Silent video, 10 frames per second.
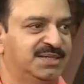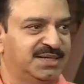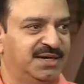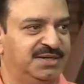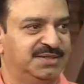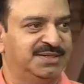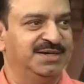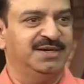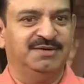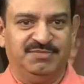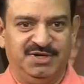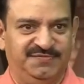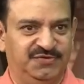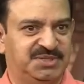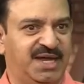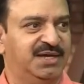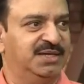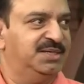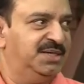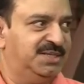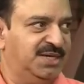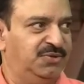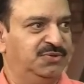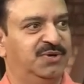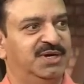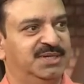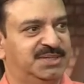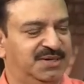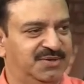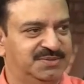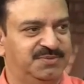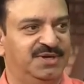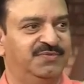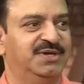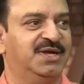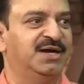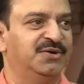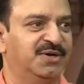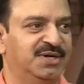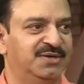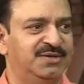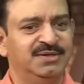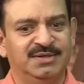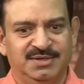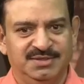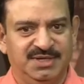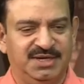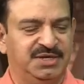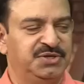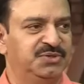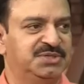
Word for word: centers. But if you check and see in South Goa District Hospital, even Kankan and all, there are huge